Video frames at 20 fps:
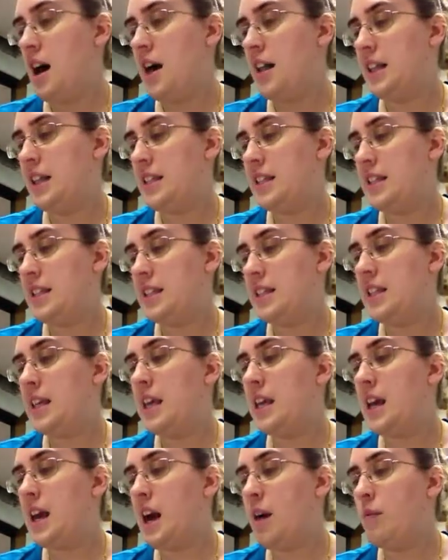Let's
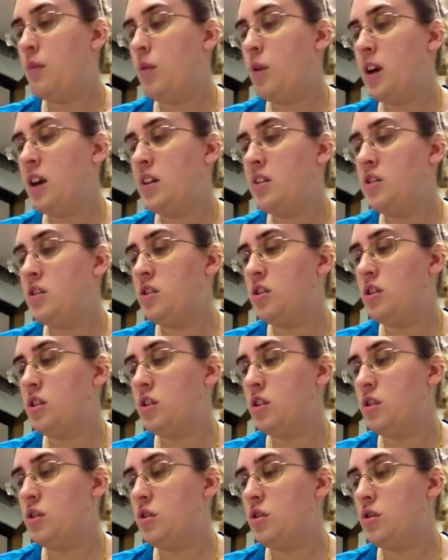see, I'm going
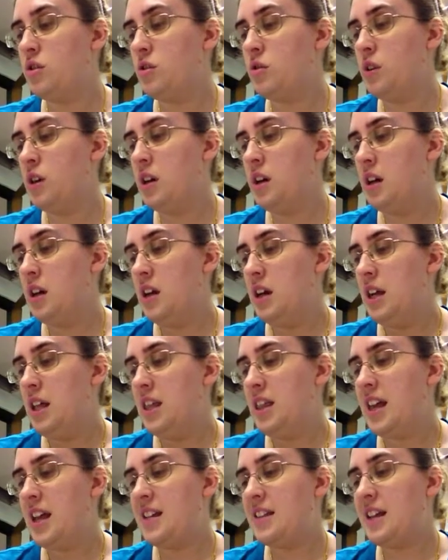to,
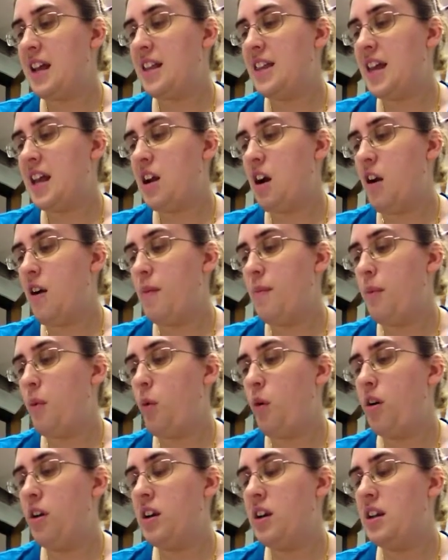things that I think are
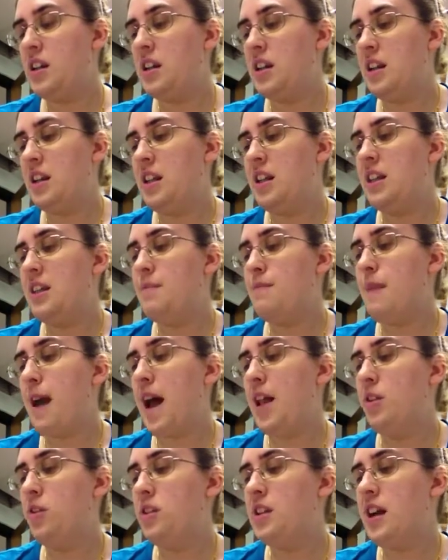important. The
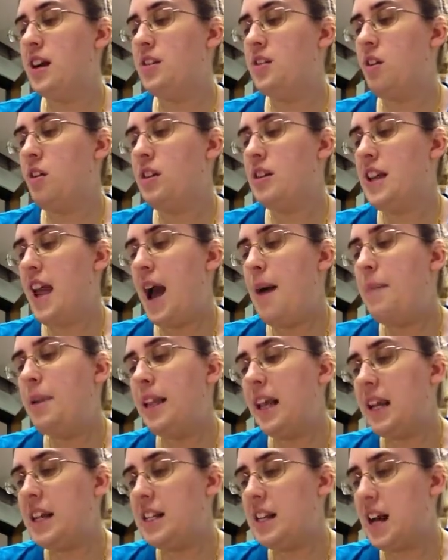mallard ducks are
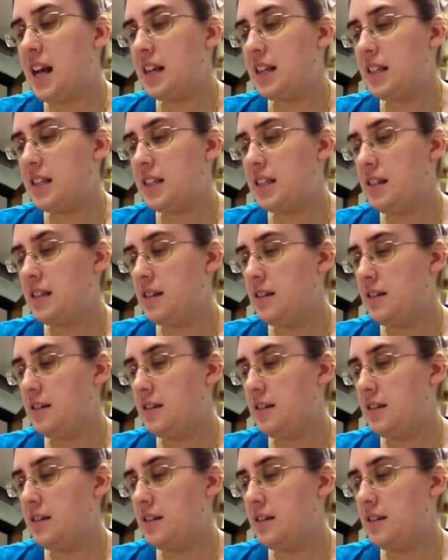dabbling ducks.